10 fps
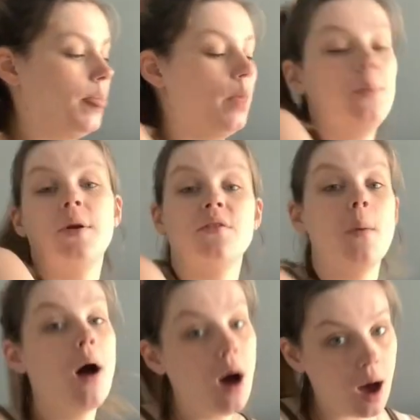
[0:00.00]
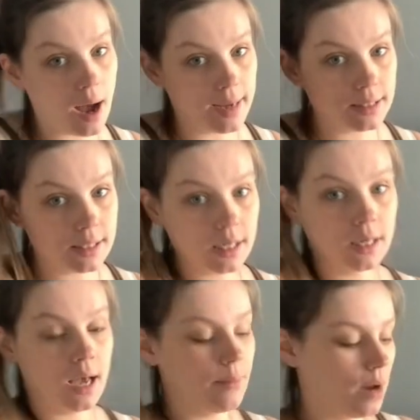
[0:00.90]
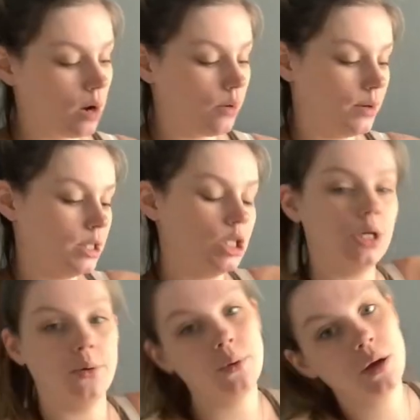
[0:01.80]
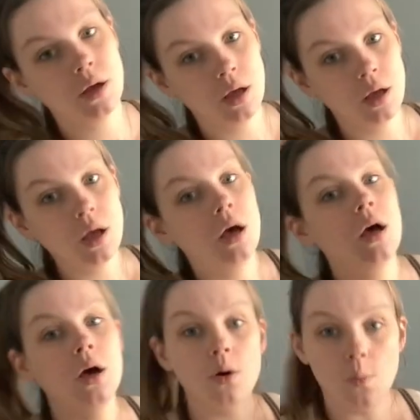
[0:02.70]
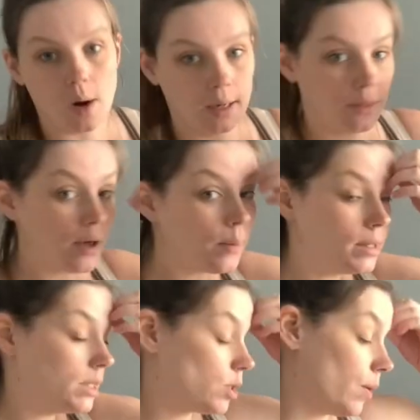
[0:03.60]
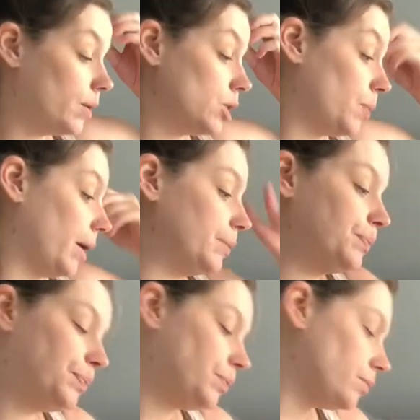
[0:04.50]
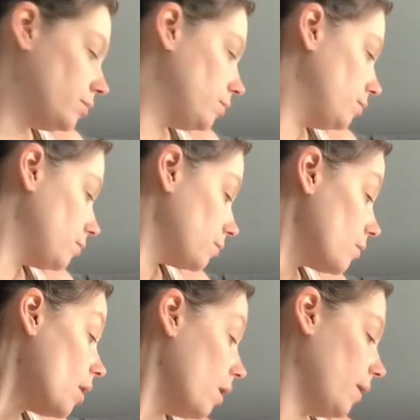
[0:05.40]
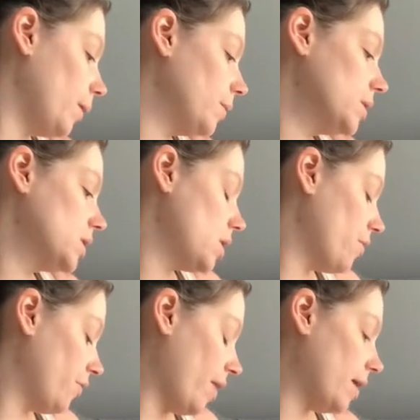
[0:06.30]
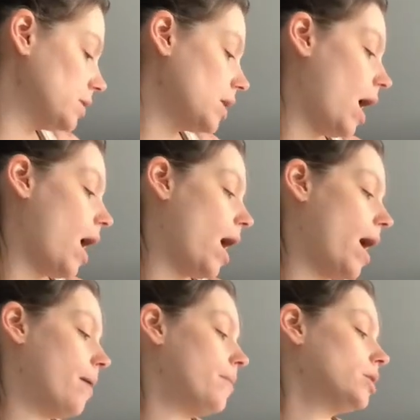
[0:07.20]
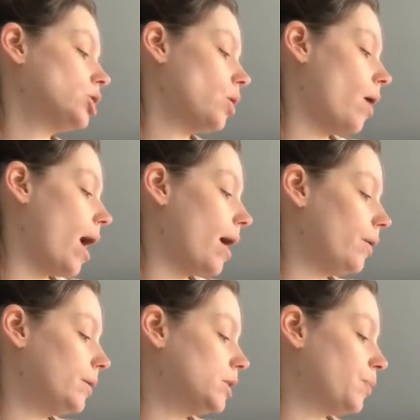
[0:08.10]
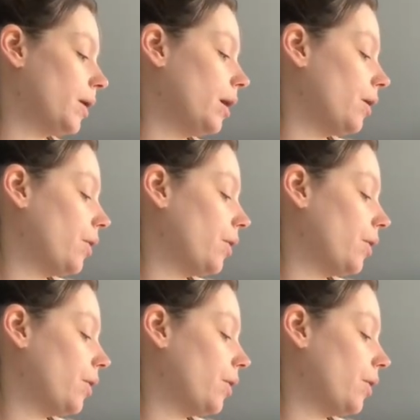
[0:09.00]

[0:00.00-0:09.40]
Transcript: but if I'm hot, I'm not going to want thick ones, so I always bring light ones for that. So I always bring